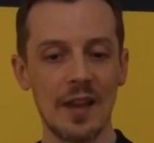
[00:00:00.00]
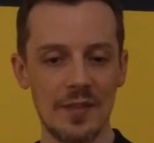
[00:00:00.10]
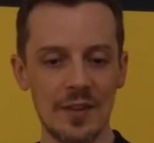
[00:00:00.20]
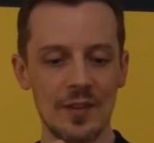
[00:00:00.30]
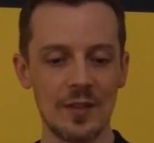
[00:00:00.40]

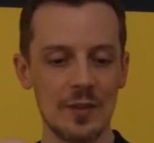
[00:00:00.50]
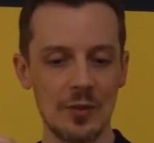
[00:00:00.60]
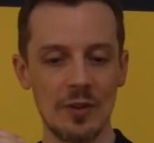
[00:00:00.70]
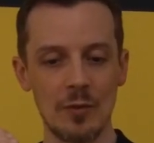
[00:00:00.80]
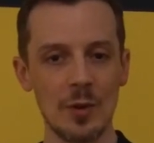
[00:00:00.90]
this is the
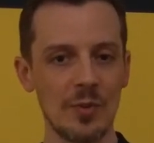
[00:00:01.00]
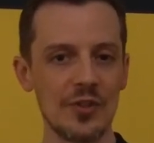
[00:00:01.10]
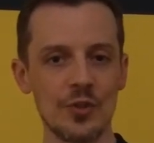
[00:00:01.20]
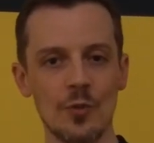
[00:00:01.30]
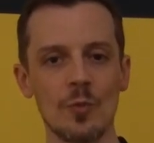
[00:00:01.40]
sort of oil
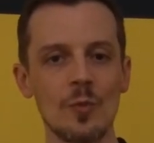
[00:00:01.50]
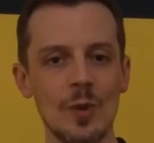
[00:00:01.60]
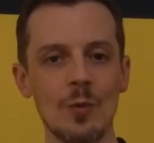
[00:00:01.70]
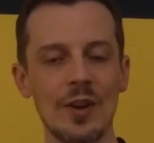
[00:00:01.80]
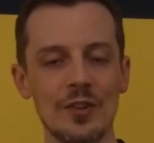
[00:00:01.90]
pressure
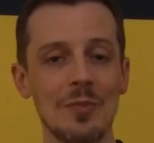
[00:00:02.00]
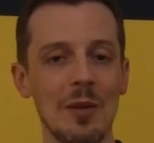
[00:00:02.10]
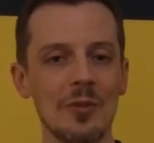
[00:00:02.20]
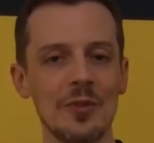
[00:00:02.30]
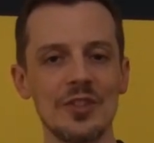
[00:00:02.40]
we want to be
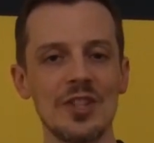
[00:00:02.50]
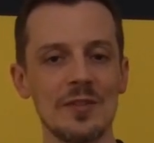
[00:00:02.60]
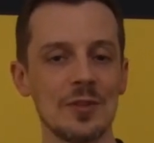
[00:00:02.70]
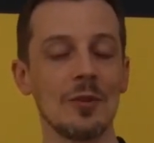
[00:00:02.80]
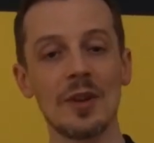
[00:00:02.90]
able to
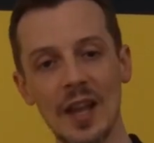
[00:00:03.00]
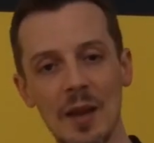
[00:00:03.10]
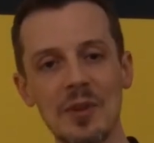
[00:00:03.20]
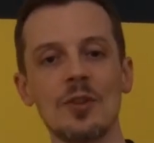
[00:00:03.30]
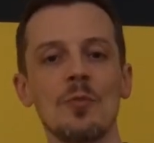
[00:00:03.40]
achieve. So okay, I
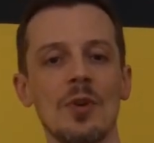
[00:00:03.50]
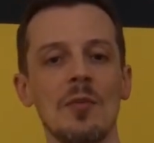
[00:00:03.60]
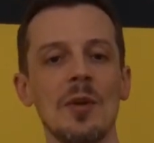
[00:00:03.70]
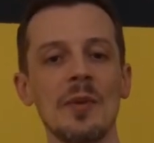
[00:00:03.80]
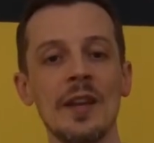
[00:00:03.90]
mean, no
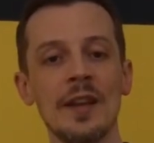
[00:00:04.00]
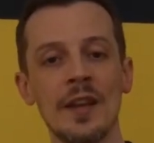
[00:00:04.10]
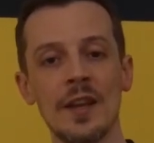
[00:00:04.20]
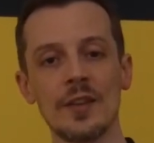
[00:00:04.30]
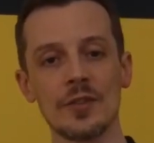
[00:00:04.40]
problem.
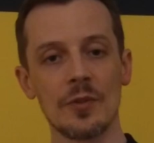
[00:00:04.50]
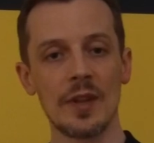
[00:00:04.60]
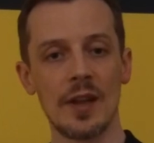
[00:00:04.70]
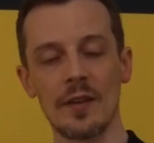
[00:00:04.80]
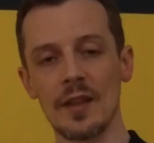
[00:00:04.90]
So
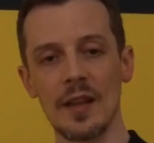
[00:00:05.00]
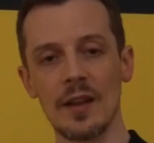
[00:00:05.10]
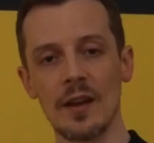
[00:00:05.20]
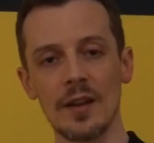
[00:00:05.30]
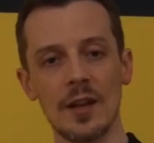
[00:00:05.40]
they
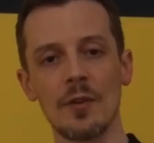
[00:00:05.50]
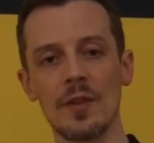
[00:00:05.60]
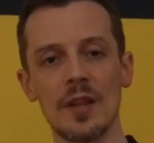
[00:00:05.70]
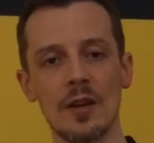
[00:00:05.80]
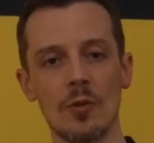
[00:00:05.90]
geared
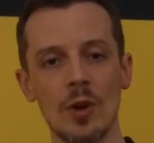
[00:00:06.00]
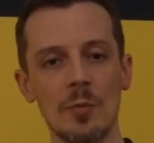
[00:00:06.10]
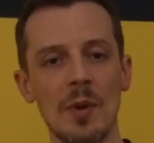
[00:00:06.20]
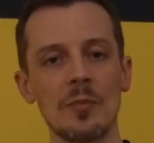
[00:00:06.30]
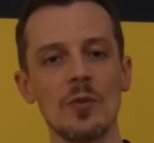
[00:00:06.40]
the oil
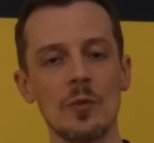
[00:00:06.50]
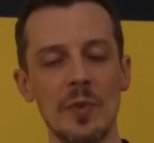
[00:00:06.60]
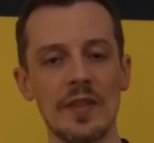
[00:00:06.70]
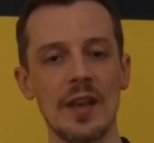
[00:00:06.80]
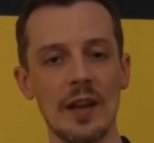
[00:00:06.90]
pump to
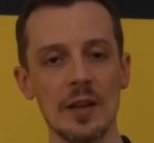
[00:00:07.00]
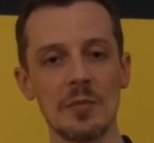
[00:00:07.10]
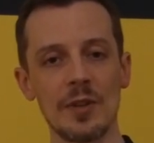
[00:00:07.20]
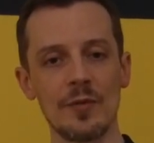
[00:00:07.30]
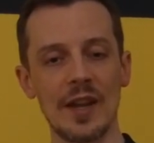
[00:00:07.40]
spin that a little
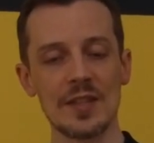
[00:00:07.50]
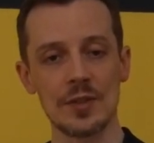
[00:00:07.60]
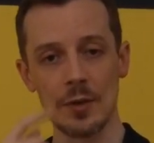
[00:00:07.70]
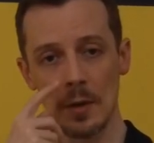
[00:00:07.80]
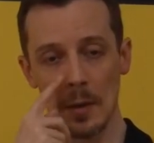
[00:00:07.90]
bit
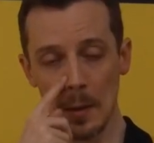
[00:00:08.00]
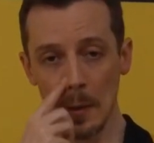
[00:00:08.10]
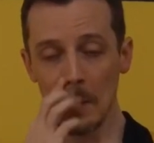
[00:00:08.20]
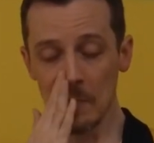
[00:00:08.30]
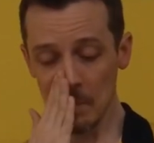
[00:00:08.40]
faster.
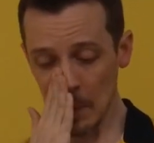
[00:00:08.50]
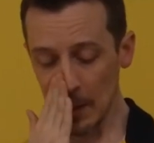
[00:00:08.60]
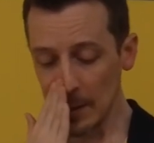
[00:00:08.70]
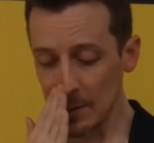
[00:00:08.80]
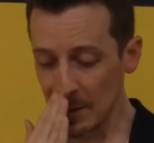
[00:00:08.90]

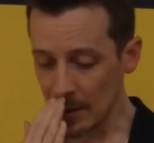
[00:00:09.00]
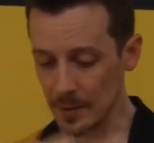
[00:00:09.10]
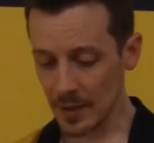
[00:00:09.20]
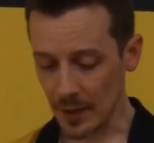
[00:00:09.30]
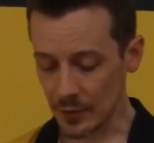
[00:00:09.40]
And
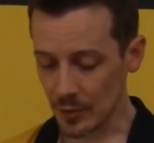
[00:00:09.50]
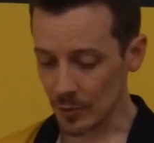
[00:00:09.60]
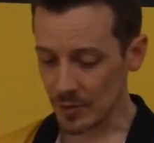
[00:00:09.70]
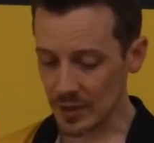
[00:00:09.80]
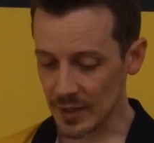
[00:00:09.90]

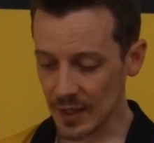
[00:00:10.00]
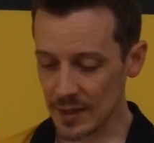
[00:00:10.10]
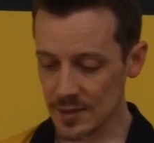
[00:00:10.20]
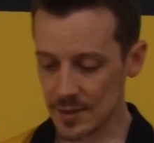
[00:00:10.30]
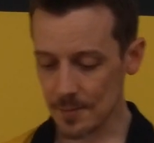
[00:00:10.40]
so in
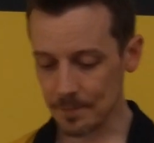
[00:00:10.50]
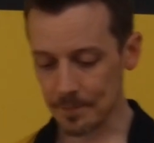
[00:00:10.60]
case